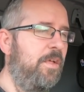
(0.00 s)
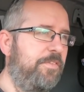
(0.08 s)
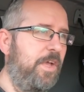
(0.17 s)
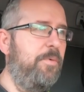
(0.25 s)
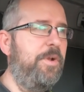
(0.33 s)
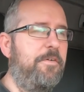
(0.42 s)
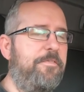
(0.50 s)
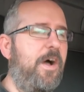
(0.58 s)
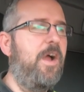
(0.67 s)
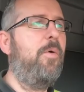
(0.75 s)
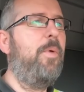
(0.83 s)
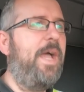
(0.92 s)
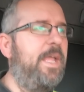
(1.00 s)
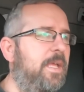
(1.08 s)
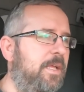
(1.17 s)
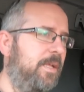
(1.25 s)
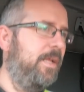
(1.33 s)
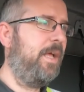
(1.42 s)
So we're not far away,
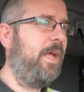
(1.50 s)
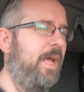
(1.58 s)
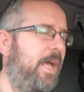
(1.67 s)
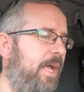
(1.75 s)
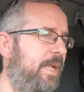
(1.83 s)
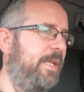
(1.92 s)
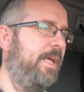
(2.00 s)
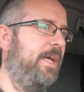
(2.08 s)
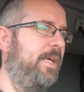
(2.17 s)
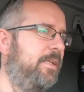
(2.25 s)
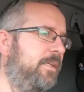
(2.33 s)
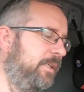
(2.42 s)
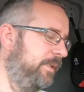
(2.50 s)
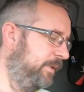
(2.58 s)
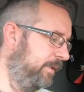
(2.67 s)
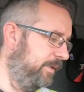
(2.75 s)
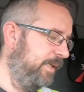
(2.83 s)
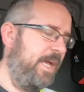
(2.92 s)
and
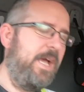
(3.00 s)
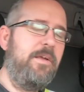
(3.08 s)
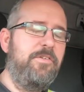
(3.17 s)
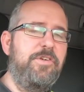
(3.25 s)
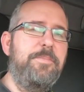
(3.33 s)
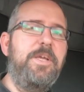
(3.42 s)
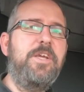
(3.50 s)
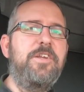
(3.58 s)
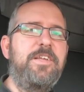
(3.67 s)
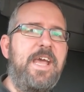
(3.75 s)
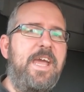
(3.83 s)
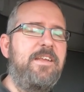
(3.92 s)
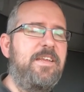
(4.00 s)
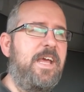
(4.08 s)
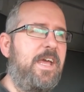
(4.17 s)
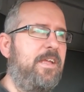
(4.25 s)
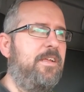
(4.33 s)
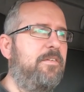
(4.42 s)
yeah, it should be a good day
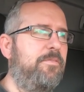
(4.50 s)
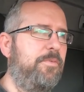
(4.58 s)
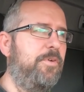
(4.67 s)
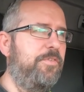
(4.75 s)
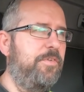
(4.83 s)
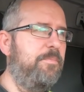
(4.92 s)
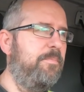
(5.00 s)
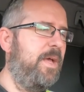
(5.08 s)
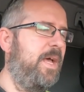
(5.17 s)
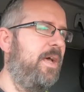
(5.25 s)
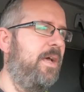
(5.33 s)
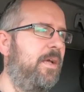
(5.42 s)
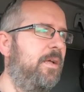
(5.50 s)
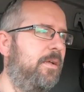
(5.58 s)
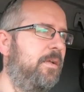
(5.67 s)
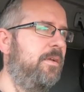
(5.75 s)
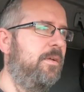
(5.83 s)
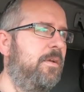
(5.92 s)
today. Got some,
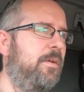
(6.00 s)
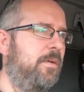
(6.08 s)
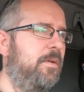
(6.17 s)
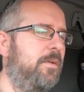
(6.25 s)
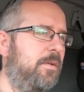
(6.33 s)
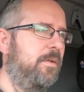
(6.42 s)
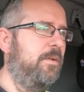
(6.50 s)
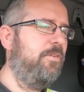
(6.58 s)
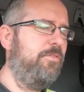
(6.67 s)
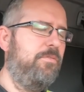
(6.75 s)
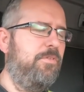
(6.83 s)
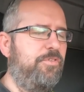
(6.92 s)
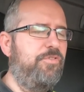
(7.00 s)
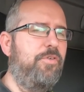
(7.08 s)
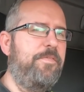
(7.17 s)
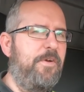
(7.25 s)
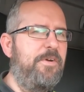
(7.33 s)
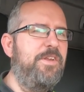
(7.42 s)
not
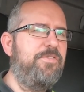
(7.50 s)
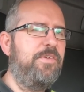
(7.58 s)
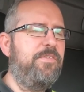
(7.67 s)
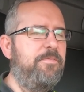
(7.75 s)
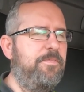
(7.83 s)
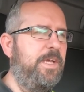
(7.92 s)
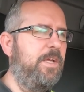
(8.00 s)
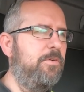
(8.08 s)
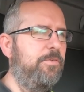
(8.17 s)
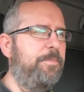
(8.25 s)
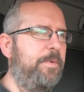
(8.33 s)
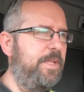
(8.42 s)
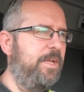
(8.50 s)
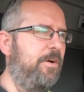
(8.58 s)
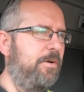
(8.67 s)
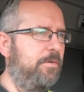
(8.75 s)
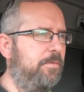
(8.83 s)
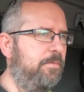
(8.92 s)
sure if they're interesting vehicles, but they're
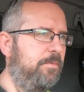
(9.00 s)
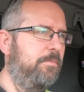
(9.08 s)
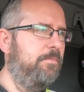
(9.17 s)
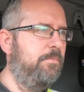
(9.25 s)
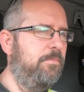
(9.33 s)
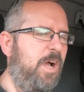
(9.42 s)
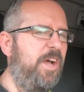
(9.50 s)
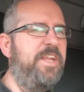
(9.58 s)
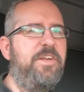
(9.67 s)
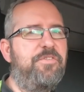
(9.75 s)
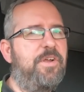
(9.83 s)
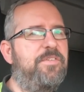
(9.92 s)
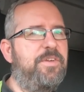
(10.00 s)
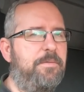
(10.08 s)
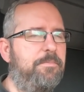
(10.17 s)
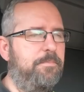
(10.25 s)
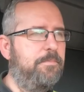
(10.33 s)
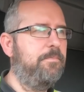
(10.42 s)
not
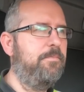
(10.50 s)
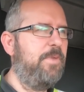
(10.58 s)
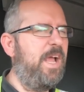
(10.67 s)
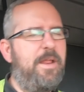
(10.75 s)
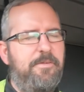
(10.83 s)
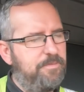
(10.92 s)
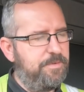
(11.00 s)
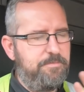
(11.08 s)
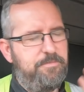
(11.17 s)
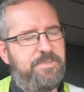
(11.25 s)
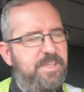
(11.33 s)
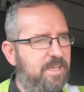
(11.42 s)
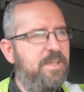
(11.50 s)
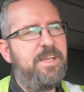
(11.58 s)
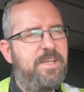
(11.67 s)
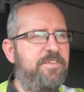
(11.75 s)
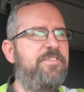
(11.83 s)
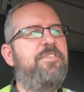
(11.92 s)
uninteresting. Anyway,
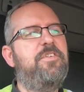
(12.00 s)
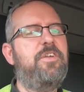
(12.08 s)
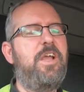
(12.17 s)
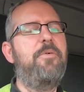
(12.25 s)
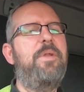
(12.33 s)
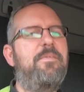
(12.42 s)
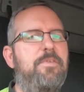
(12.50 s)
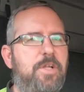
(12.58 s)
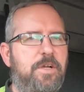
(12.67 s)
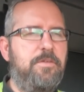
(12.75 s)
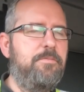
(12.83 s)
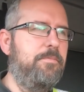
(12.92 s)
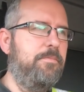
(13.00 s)
let's just go and have a look.